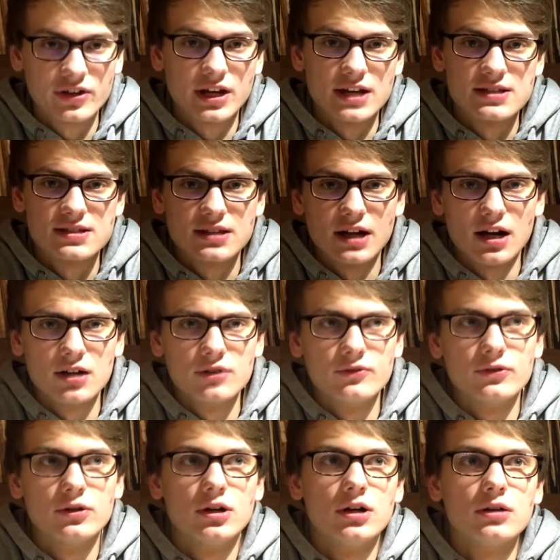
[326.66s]
against
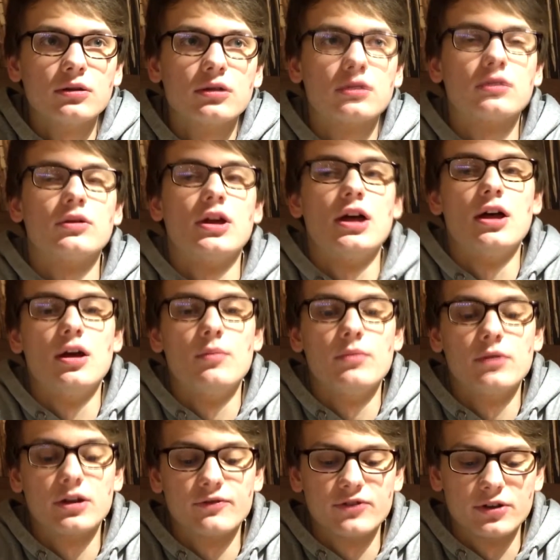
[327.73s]
Gardevoir,
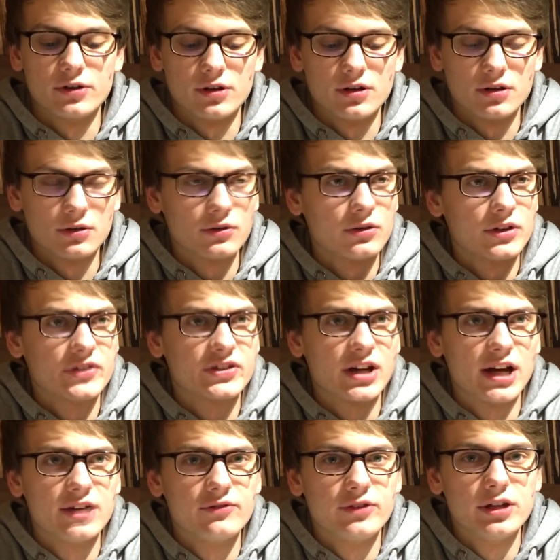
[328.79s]
the
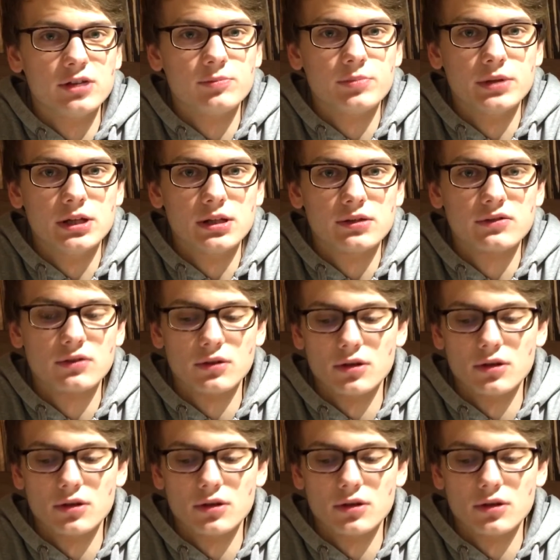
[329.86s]
Skyfield build,